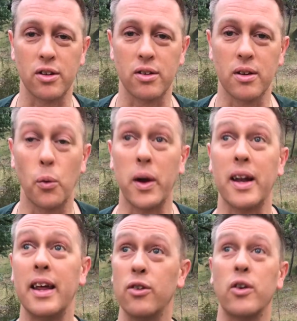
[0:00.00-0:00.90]
us. We
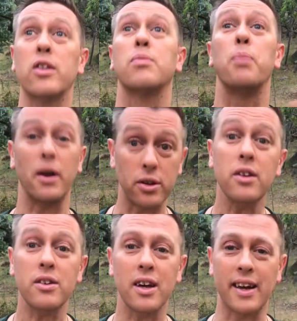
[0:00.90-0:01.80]
can either express
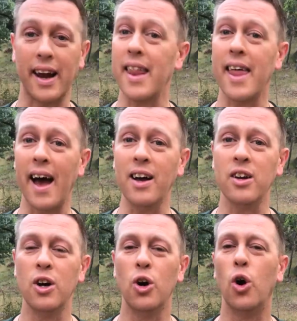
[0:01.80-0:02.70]
it and get it
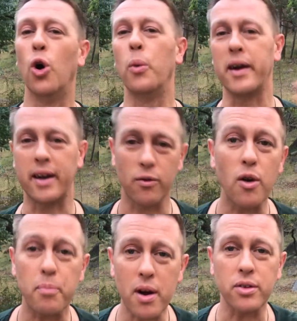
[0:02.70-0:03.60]
out, or we can
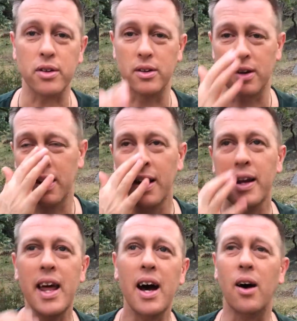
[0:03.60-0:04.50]
repress it.
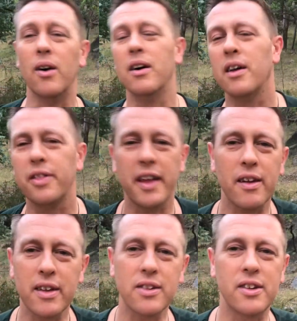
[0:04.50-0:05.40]
Now,
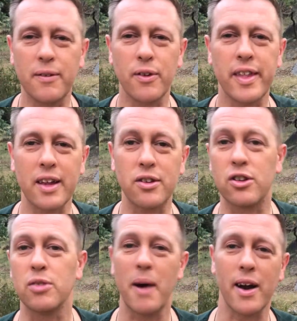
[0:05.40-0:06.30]
think of these different things
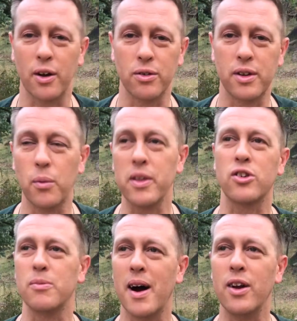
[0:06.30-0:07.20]
as tomatoes. Now, with
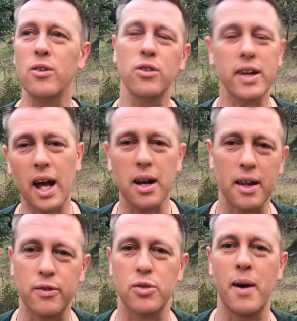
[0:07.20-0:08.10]
a tomato, it's okay to
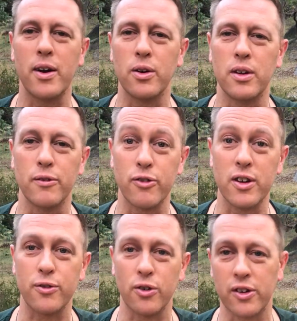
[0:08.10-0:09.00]
leave a tomato in the
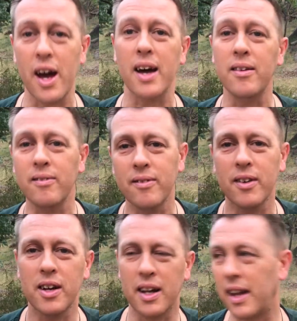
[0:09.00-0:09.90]
fridge for a day
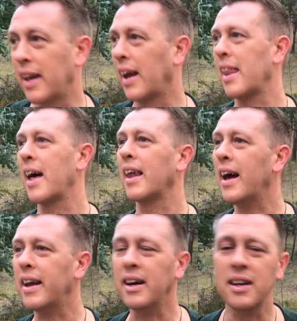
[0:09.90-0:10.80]
and then get it out
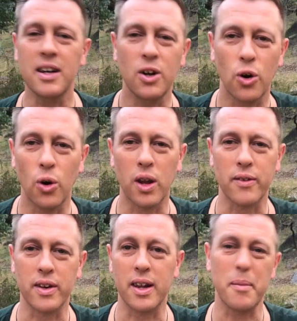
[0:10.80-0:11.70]
later, or
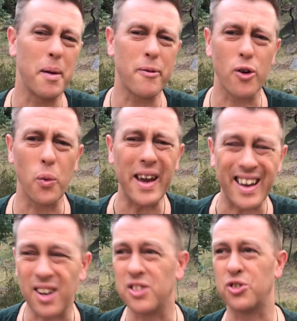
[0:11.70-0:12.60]
leave it in there maybe for a
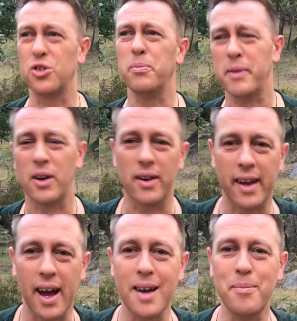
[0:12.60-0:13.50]
week and it should be
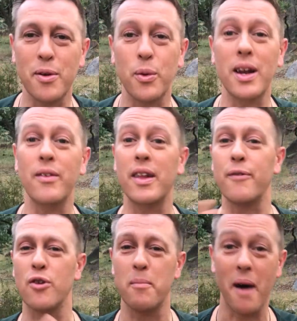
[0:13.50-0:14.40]
okay, but if we leave it
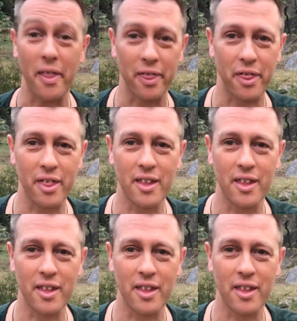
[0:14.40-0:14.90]
there for a month,